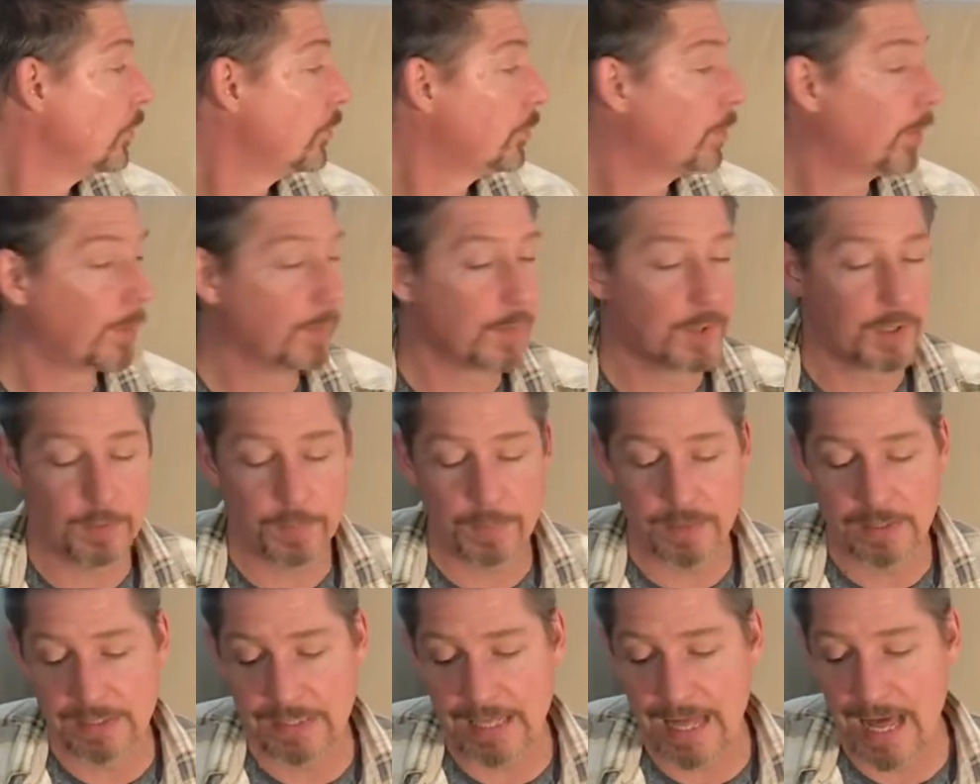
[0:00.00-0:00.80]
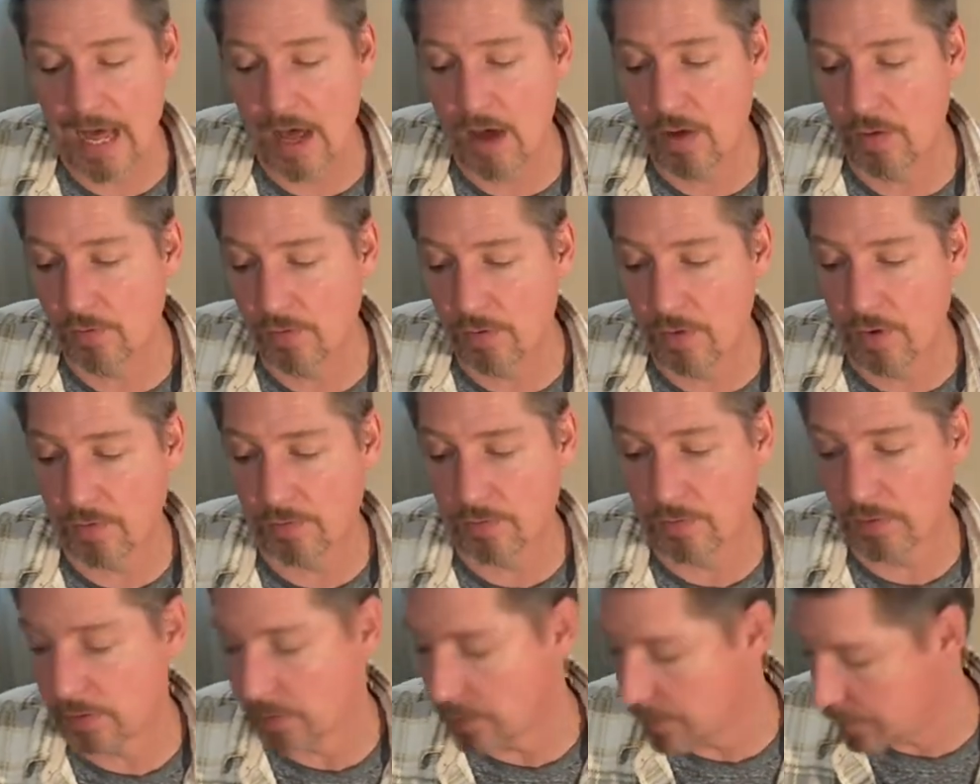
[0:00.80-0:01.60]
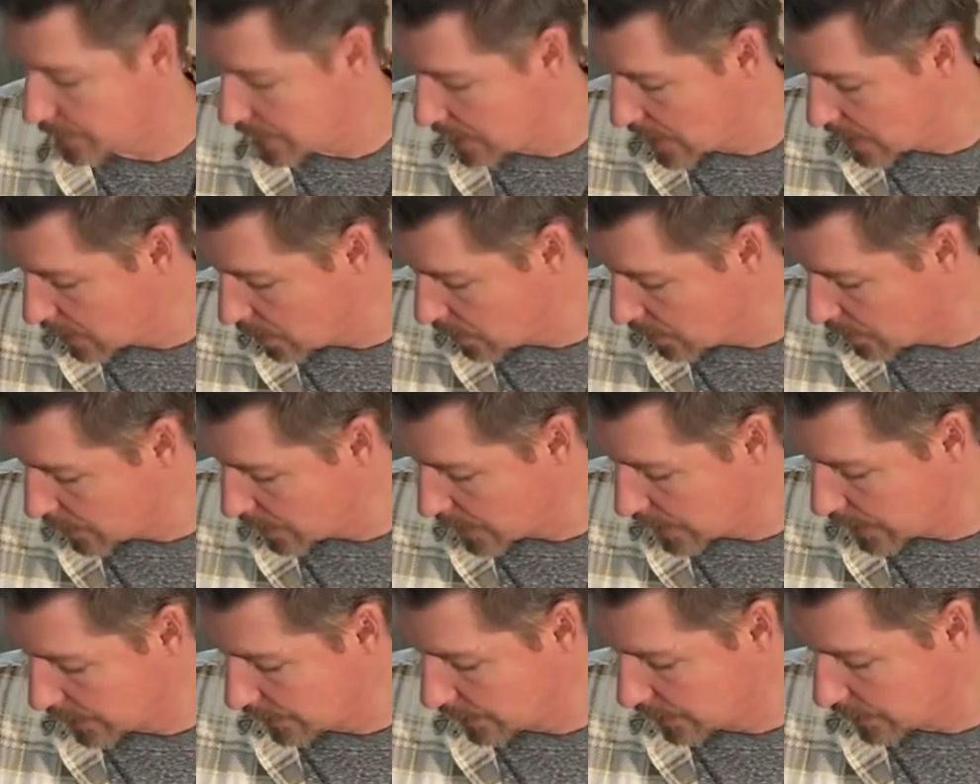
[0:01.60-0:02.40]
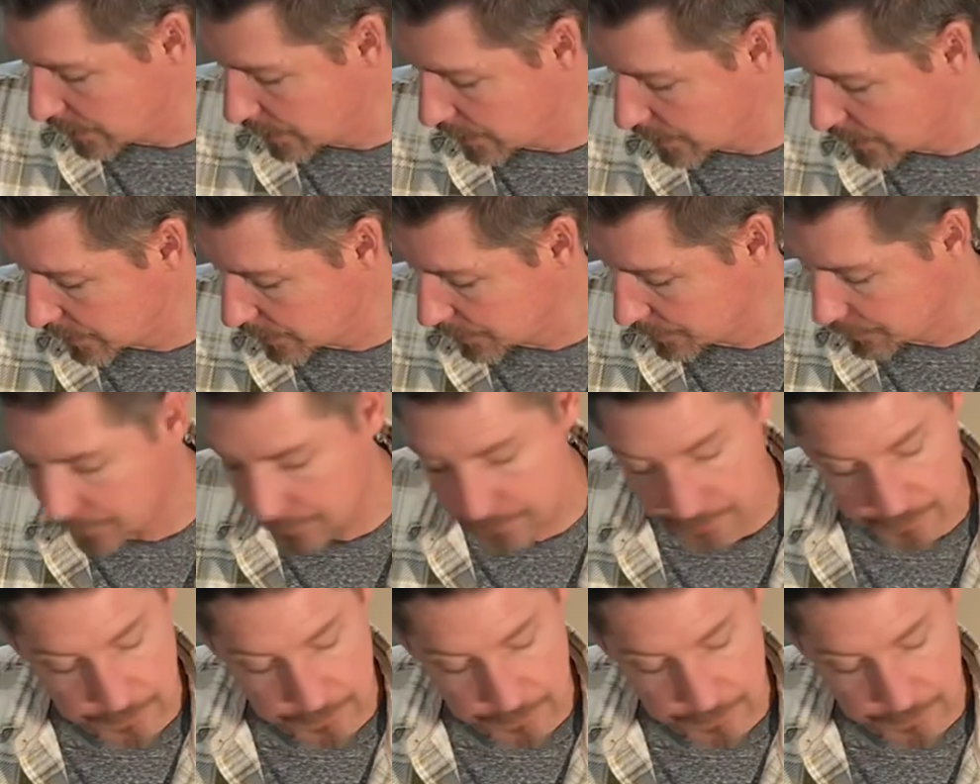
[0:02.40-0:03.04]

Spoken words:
It's probably going to be loud on the lapel mic here.